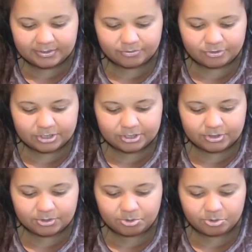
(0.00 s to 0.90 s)
for
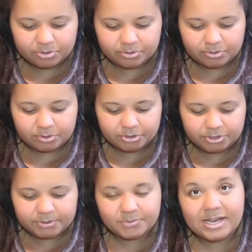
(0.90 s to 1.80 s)
you.
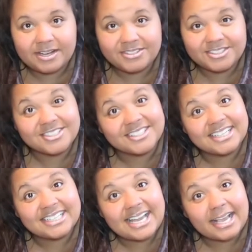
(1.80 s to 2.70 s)
Also, as well, you could
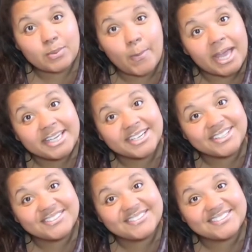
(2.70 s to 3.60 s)
collect pine
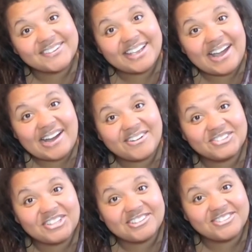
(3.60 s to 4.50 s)
cones while you're out
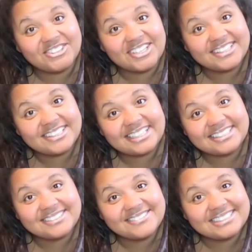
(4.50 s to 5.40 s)
on that walk. I think
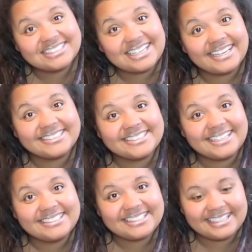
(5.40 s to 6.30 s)
that's a really nice
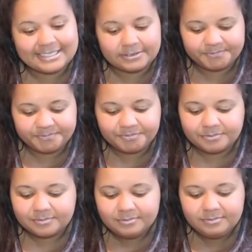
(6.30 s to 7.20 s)
idea,
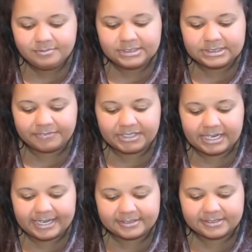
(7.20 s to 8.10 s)
something
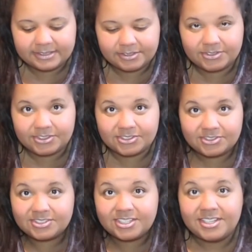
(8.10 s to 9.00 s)
nice that you can
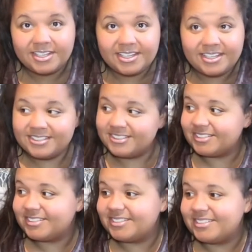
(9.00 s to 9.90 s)

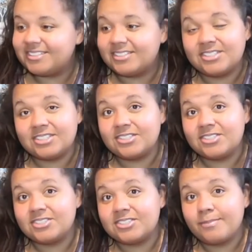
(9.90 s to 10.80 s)
just, you could
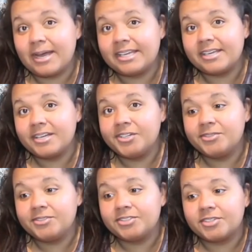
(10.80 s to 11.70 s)
use the pine
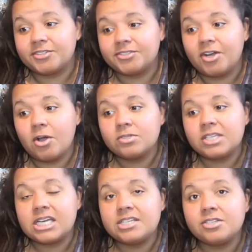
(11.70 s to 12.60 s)
cones on your
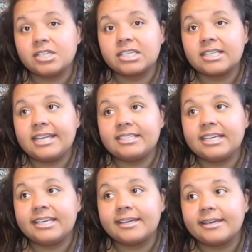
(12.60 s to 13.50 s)
altar. You could collect
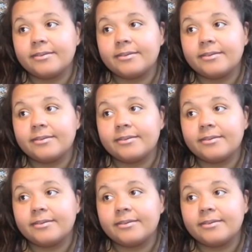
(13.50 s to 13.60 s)
like